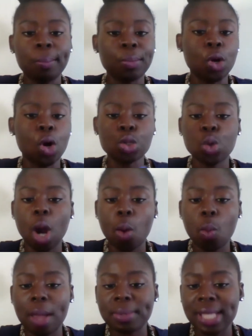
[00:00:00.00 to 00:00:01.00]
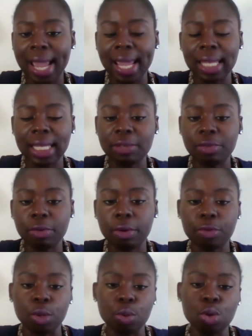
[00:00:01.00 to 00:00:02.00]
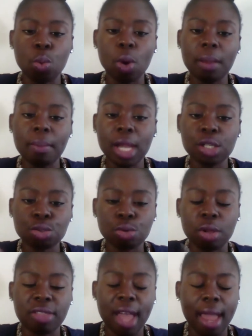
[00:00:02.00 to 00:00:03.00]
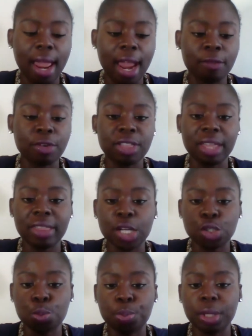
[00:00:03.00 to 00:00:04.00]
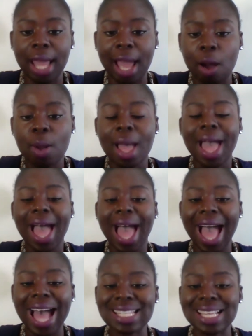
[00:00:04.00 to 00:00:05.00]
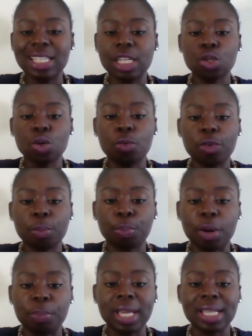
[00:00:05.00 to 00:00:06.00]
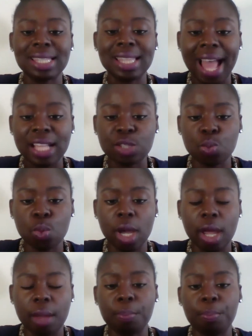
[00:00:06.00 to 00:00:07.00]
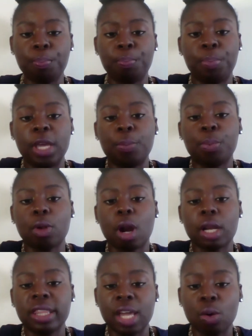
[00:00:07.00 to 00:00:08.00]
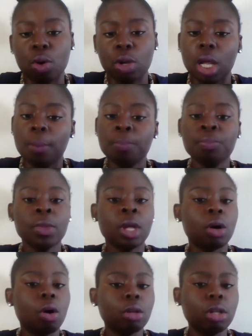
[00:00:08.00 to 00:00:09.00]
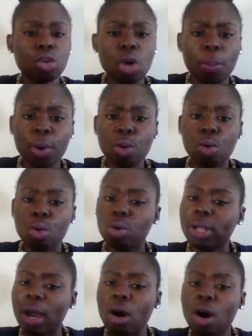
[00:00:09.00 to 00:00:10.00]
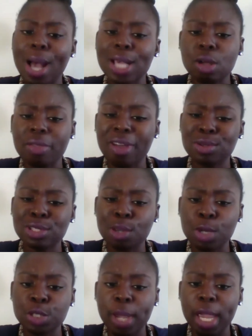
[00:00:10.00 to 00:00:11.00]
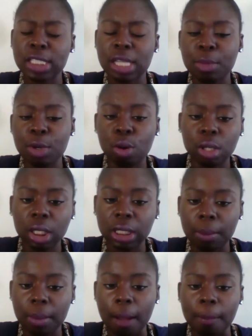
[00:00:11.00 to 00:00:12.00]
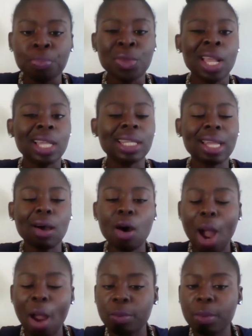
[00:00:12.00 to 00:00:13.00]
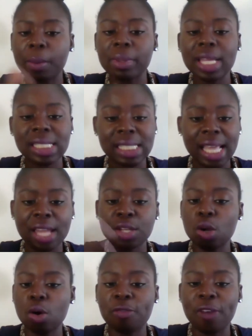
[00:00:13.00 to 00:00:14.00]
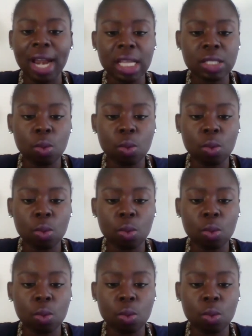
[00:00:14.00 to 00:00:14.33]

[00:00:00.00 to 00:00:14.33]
Go to our website and leave a review. You want to make sure that everything that you put out has a digital footprint, because that's what people are then going to go look you up on Google. Like, oh, I saw that on someone's page. Let me go look them up. Oh, I remember they said, find us